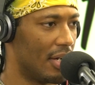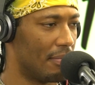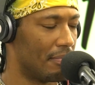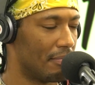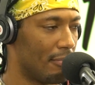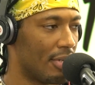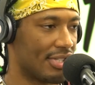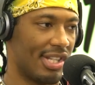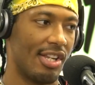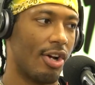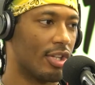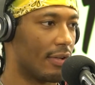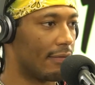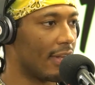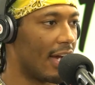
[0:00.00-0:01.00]
mostly
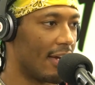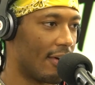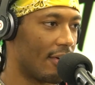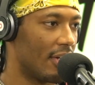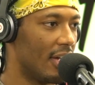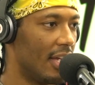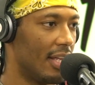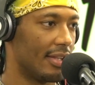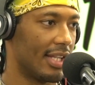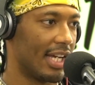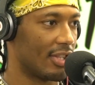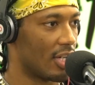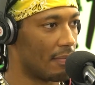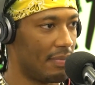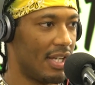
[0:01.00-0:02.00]
on the flyer,
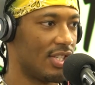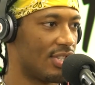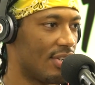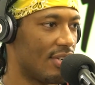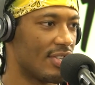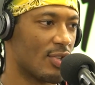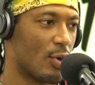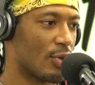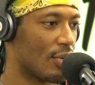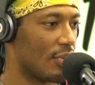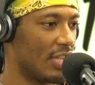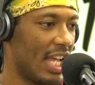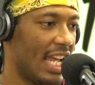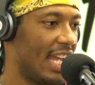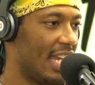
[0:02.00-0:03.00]
like their pictures or
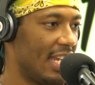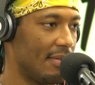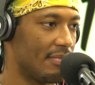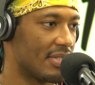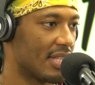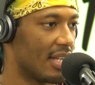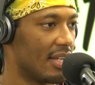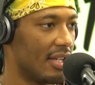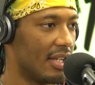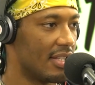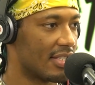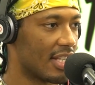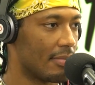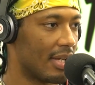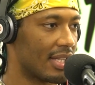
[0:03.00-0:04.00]
their names,
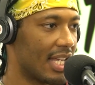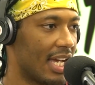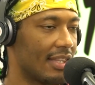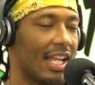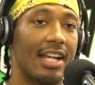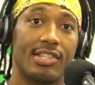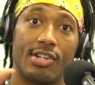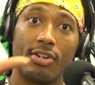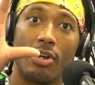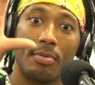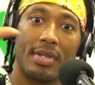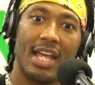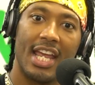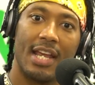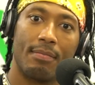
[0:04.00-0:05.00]
something like that. Like, Turn
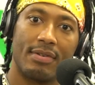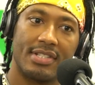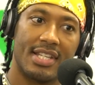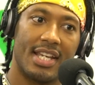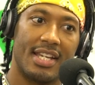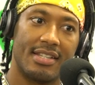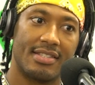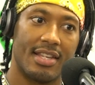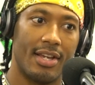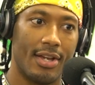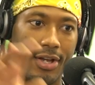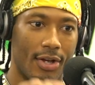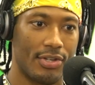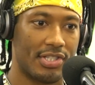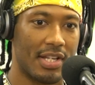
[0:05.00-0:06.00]
Up Game Presents,
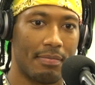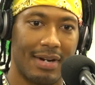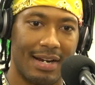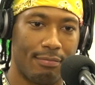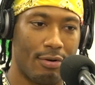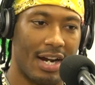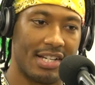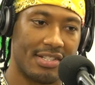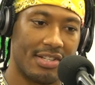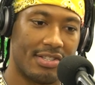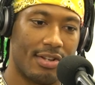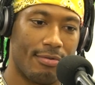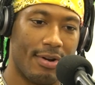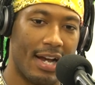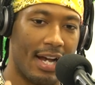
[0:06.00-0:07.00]
hosted by Priceless
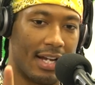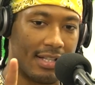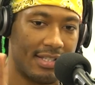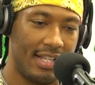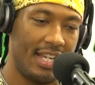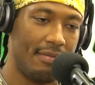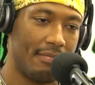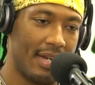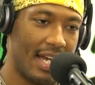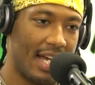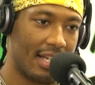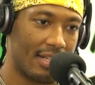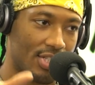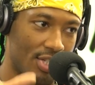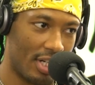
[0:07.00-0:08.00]
The Rock,
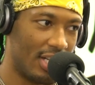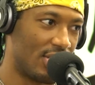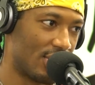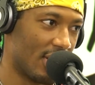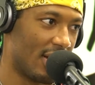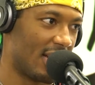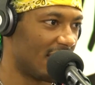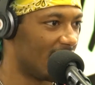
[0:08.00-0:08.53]
D-Mac, Shawnee Sean.